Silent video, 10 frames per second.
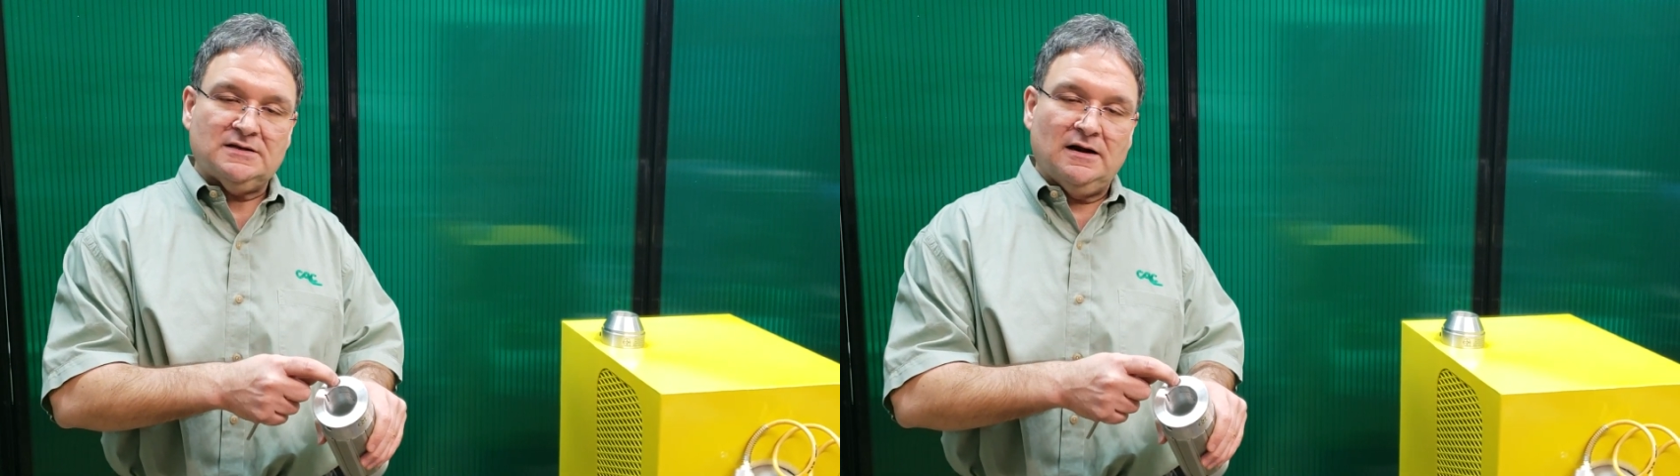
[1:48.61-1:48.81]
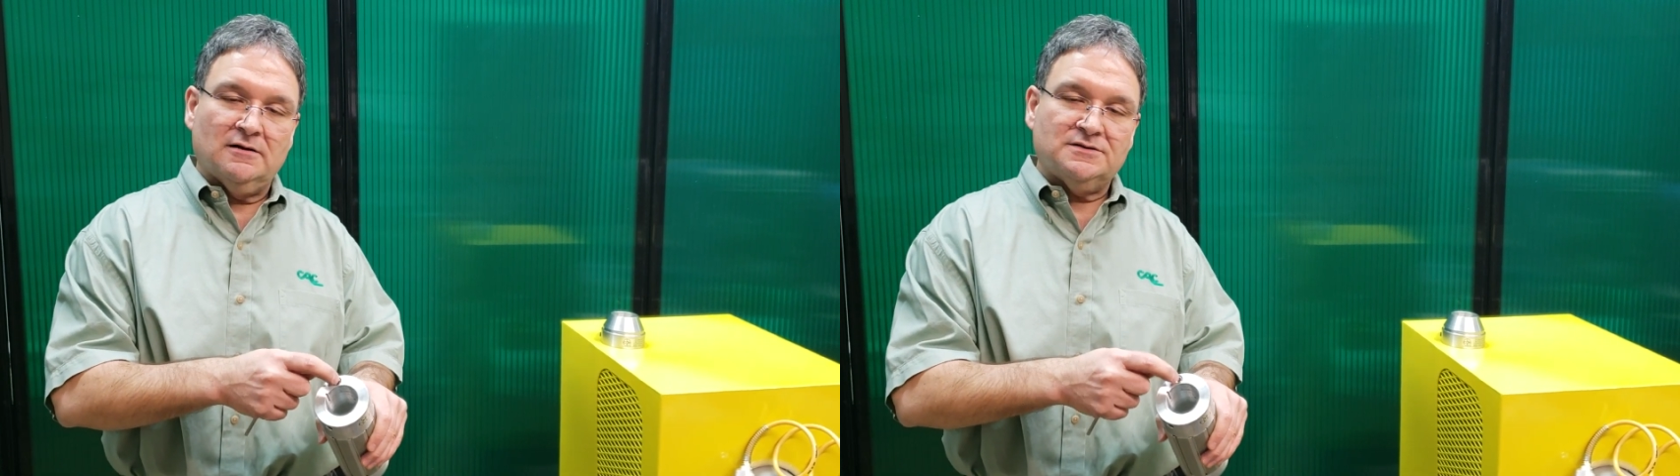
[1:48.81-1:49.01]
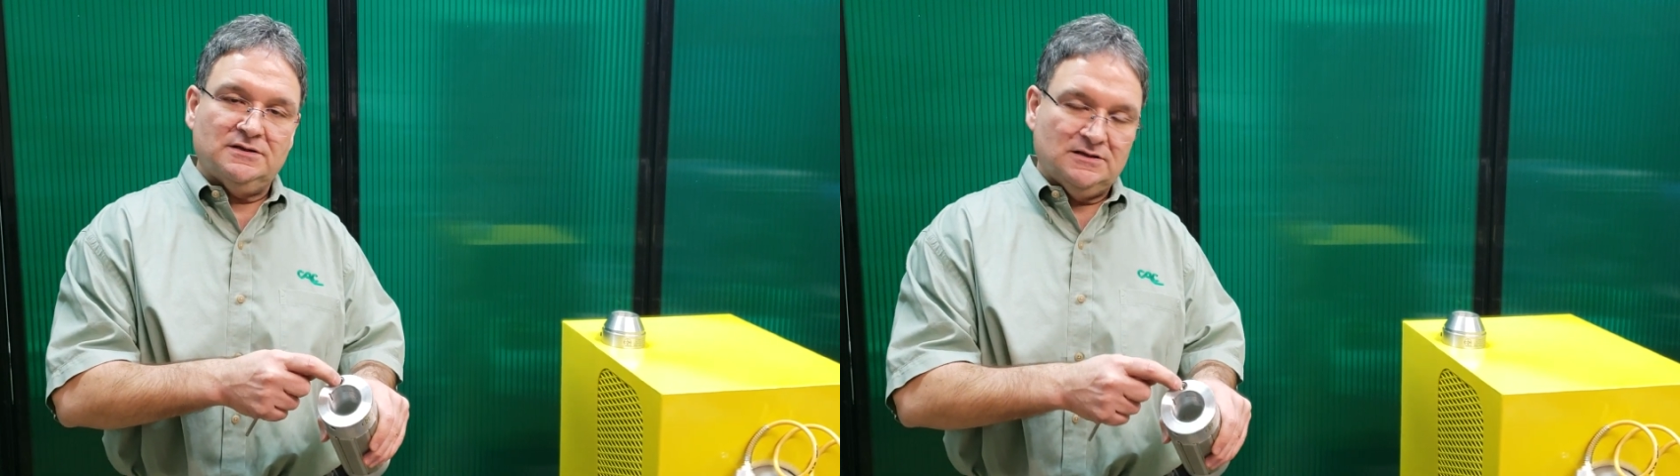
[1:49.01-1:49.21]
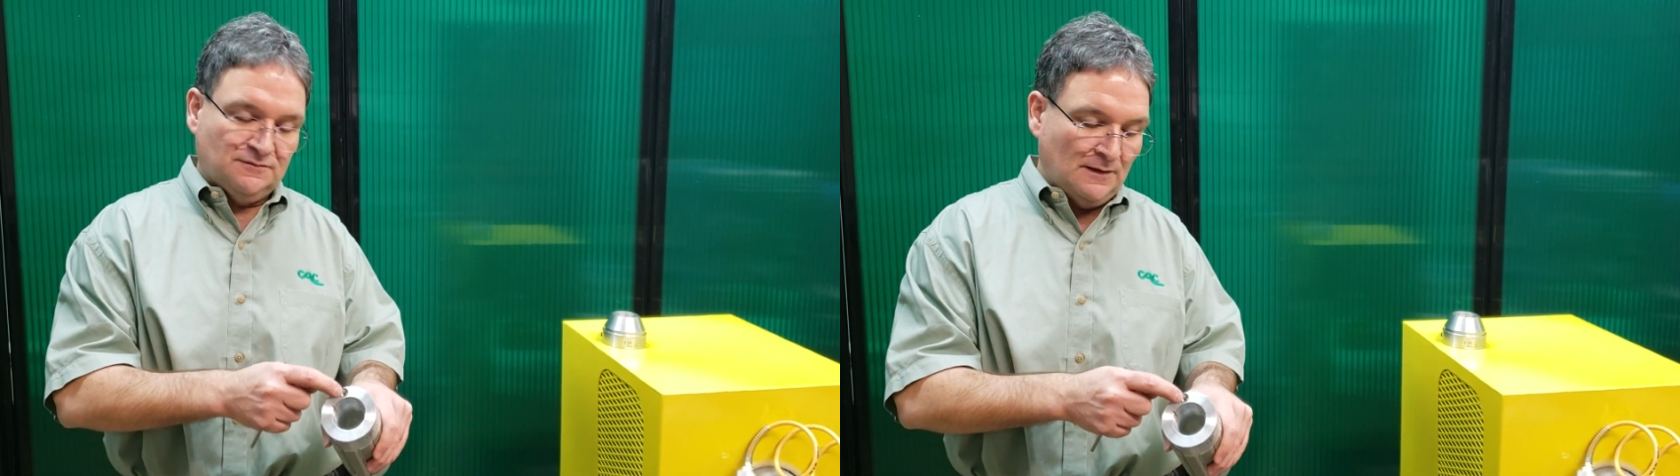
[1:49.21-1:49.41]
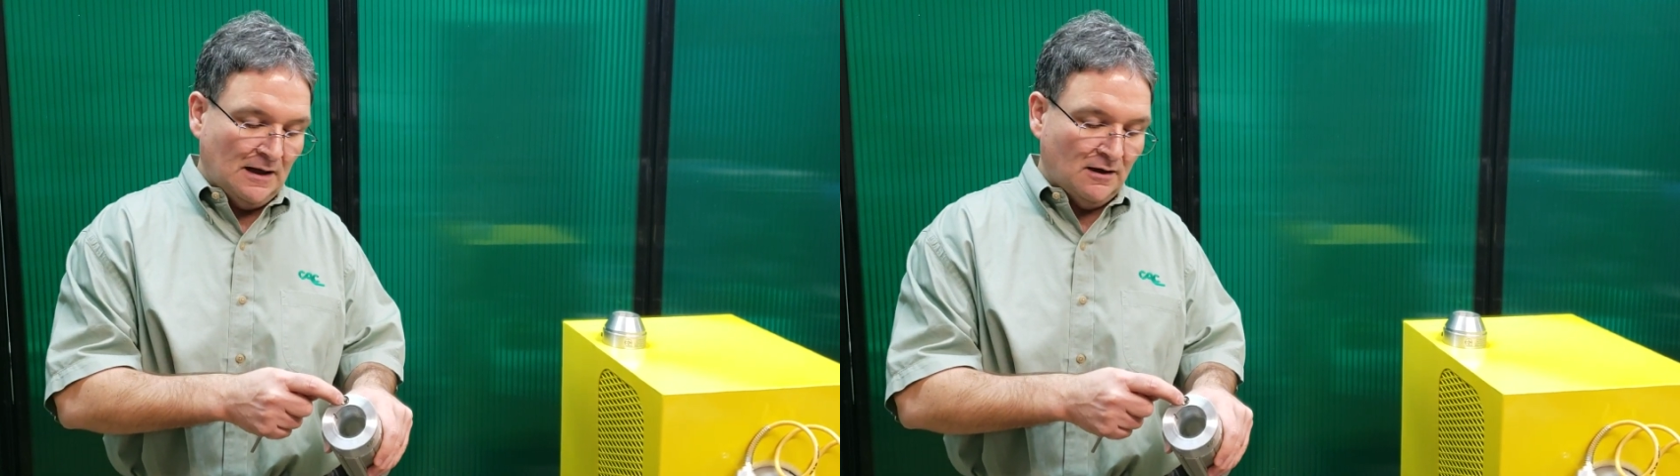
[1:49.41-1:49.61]
air to this
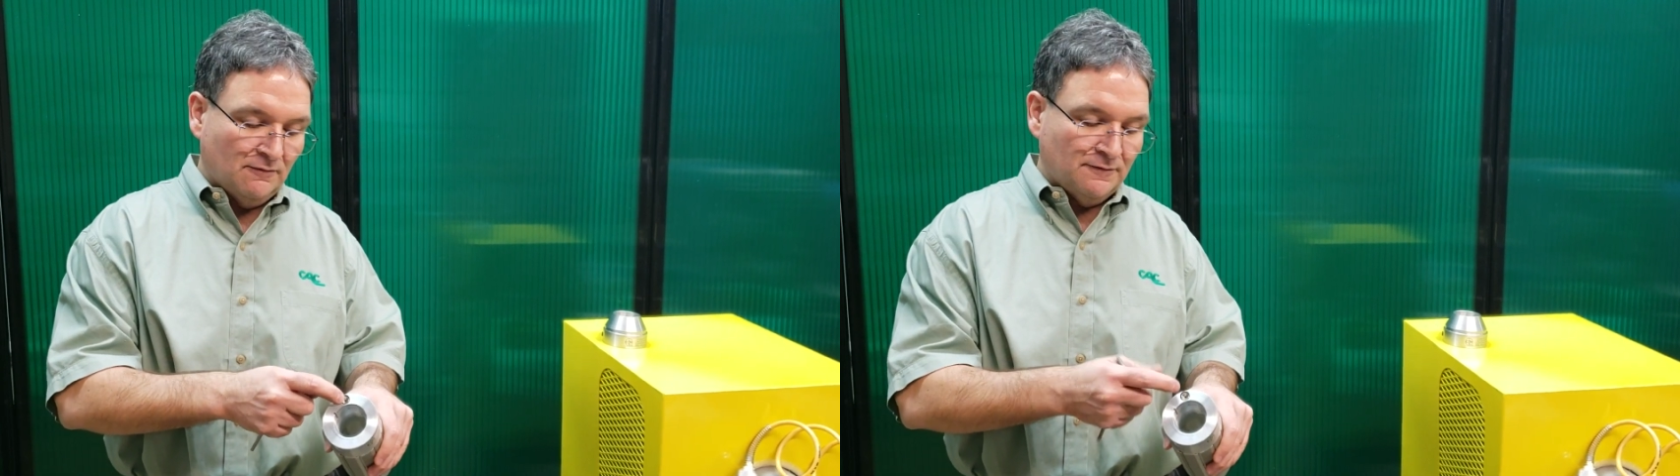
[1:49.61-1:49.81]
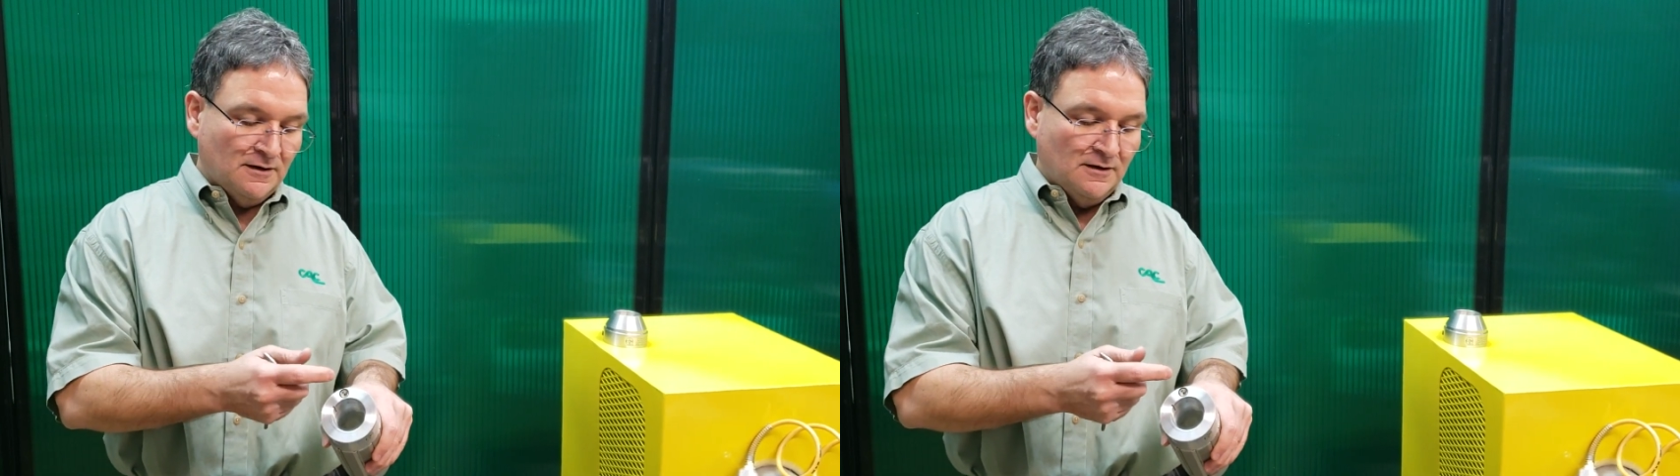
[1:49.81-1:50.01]
valve,